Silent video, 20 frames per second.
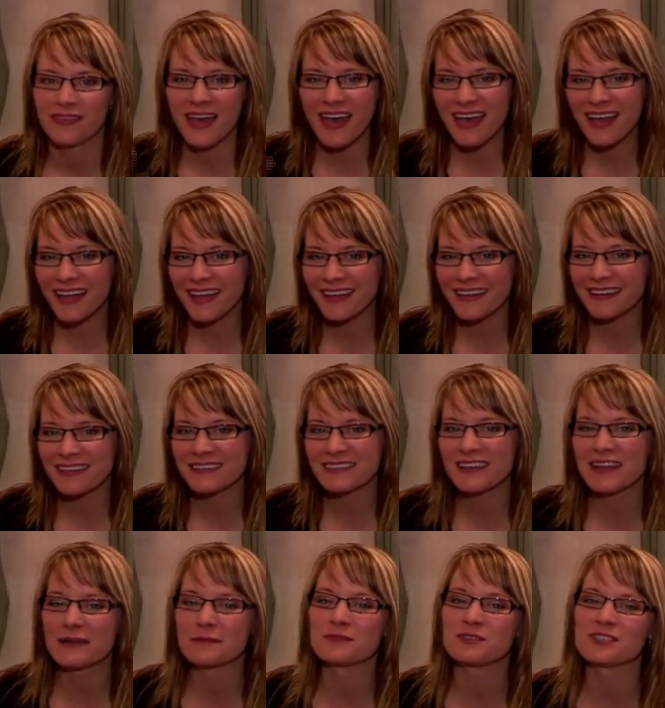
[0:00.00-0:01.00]
Hi,
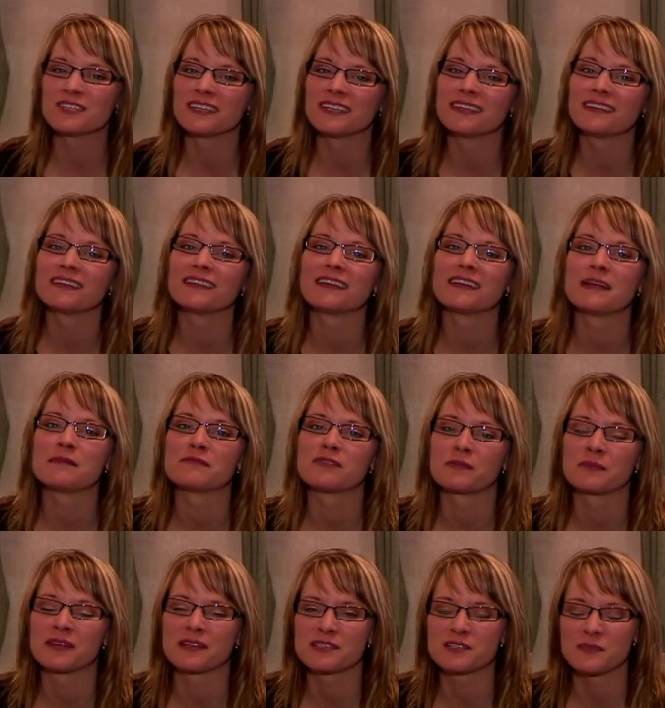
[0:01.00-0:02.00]
I'm Gennene and I'm
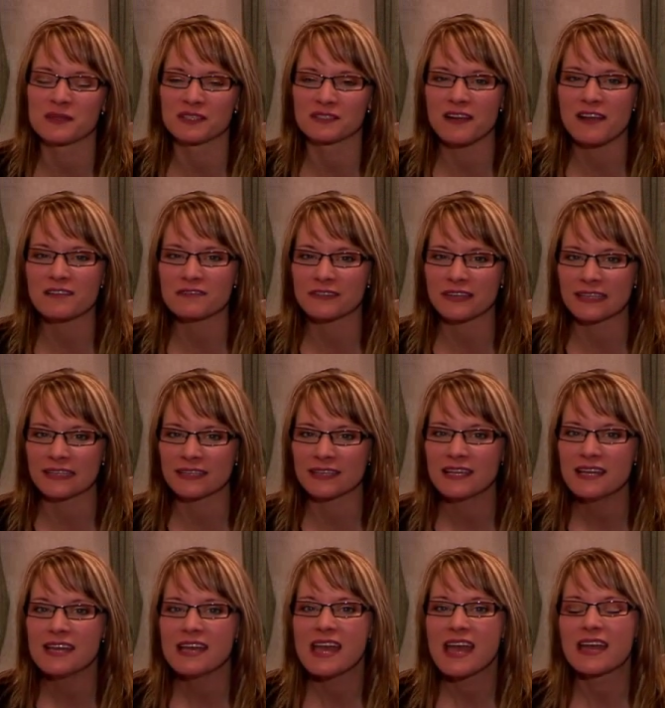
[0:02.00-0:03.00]
from Kitsmiller RV,
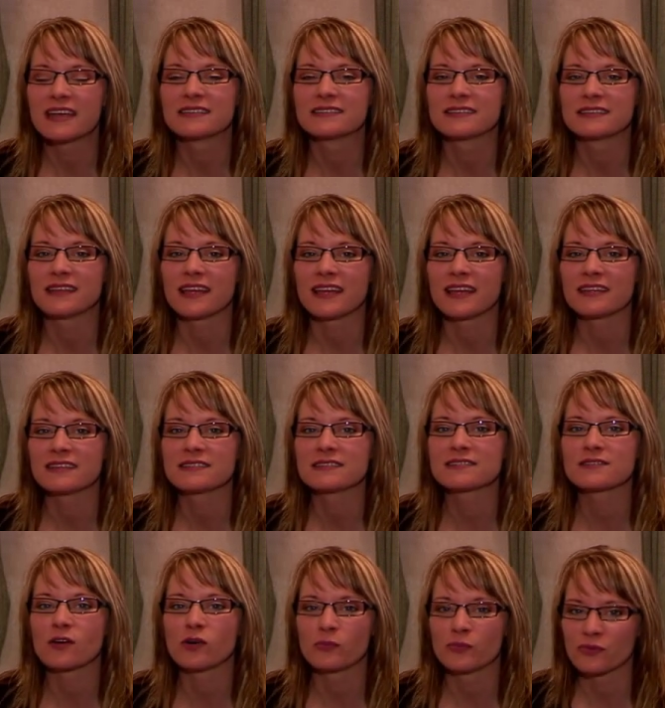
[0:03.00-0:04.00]
and
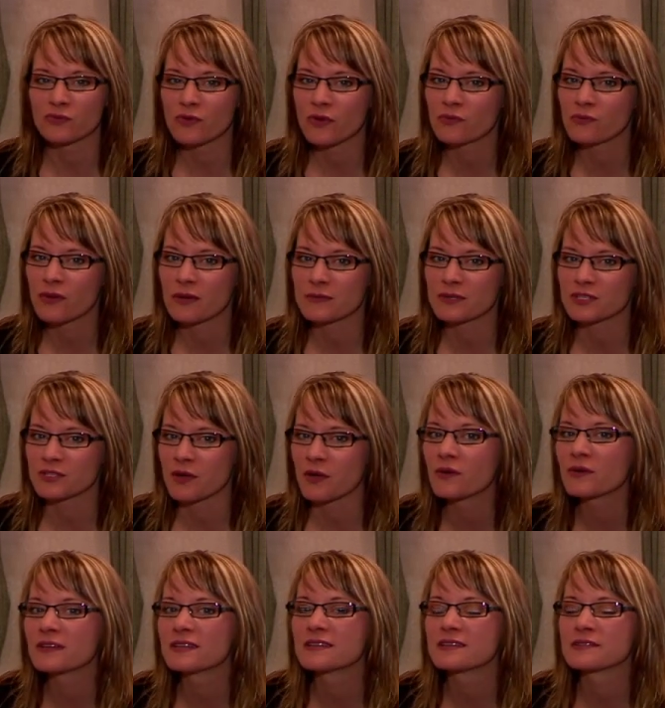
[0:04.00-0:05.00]
today's Open Road Web
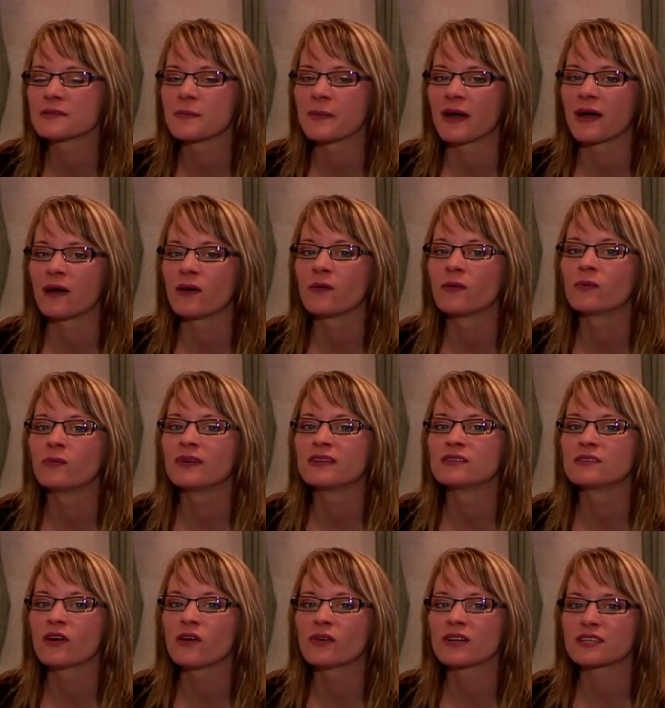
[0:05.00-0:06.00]
Show is about
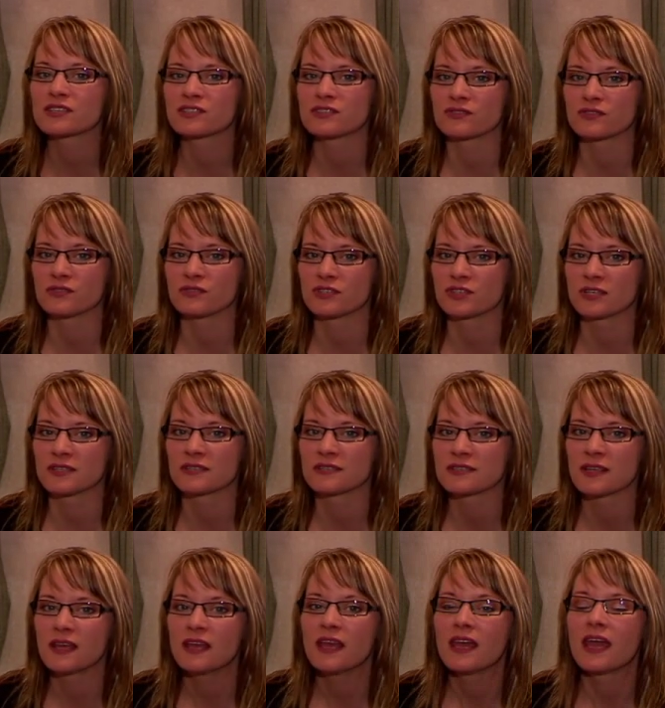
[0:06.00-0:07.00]
window
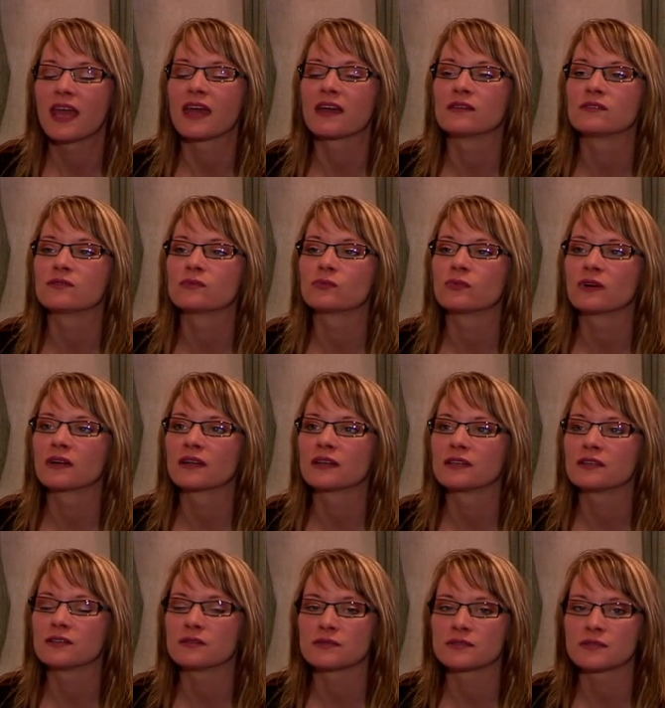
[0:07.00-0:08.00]
extrusions, and we're
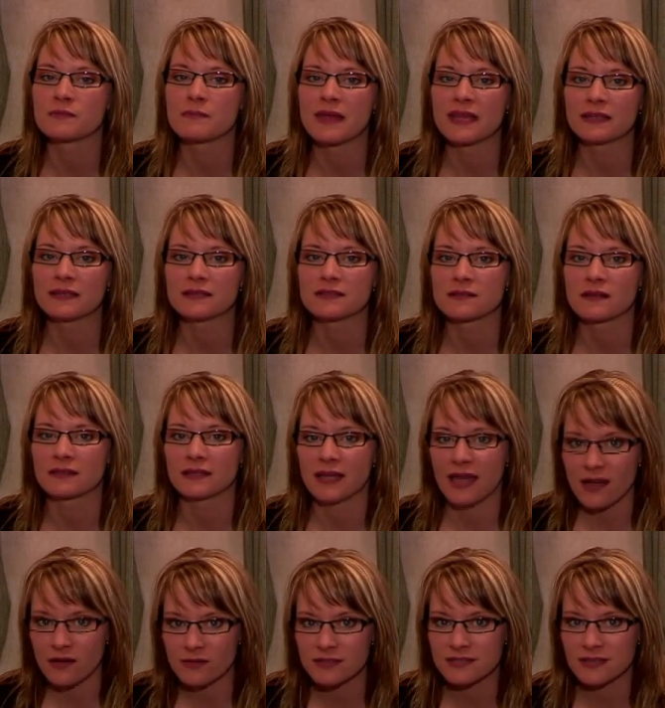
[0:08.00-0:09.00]
going to do some maintenance on the
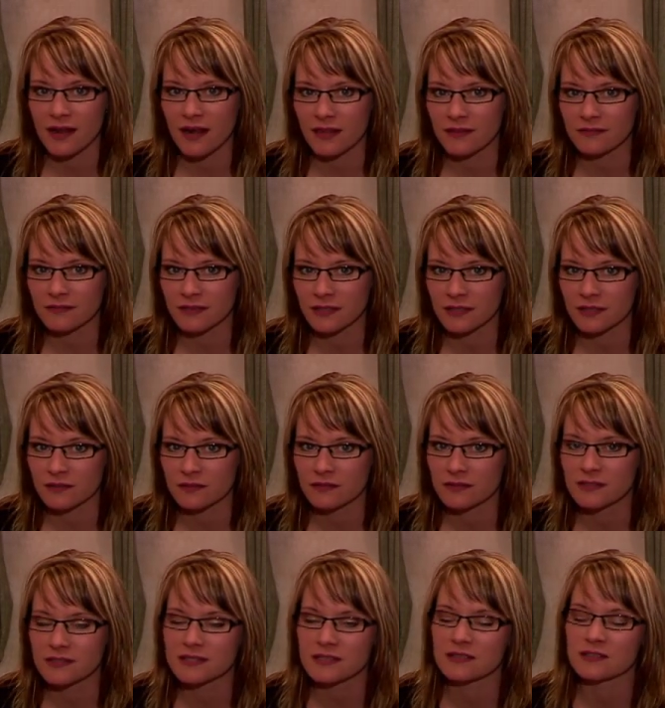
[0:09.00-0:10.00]
outside of the
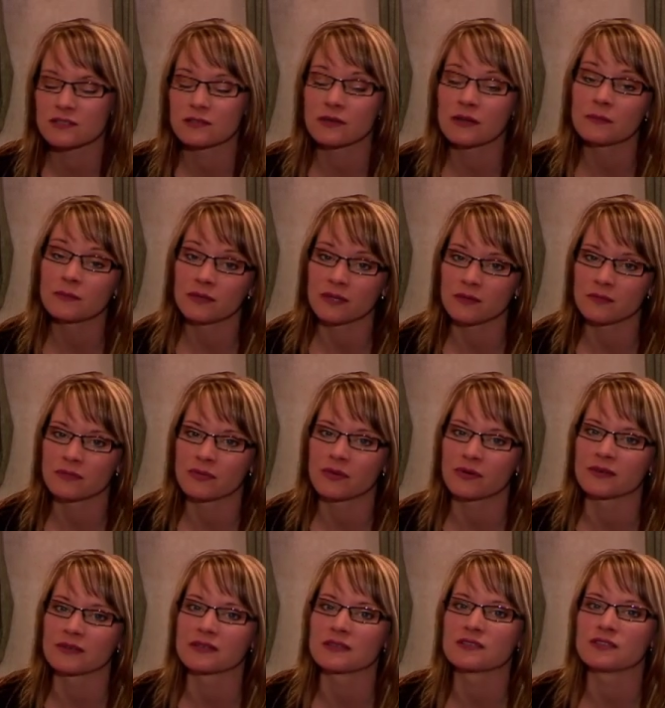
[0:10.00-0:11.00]
vehicle that's extremely
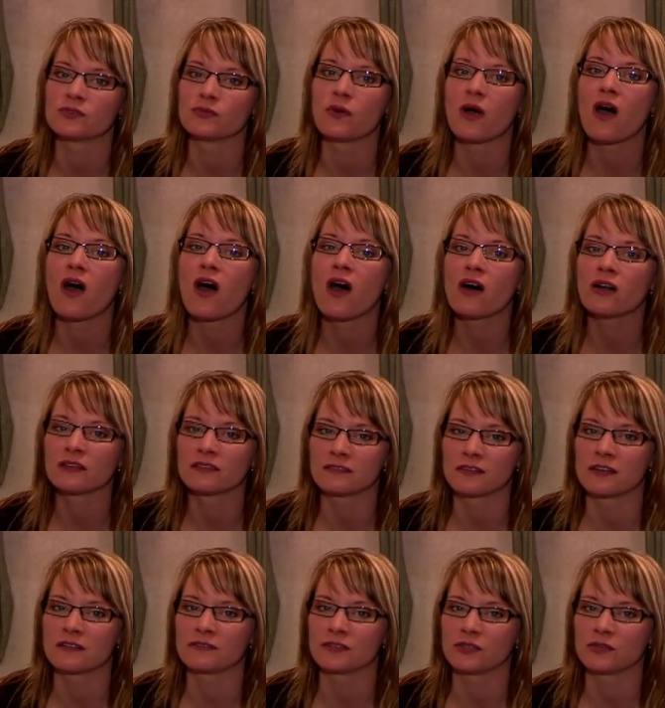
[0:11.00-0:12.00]
important to all
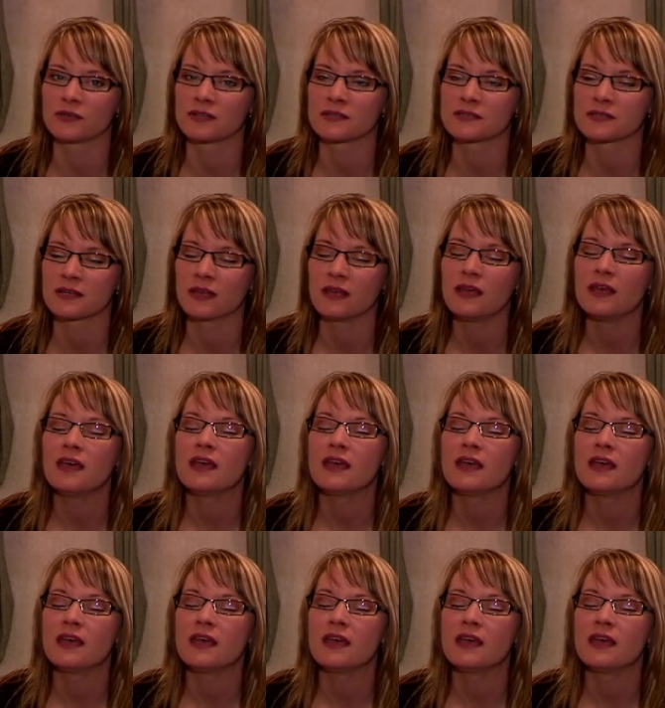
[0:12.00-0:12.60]
of our viewers.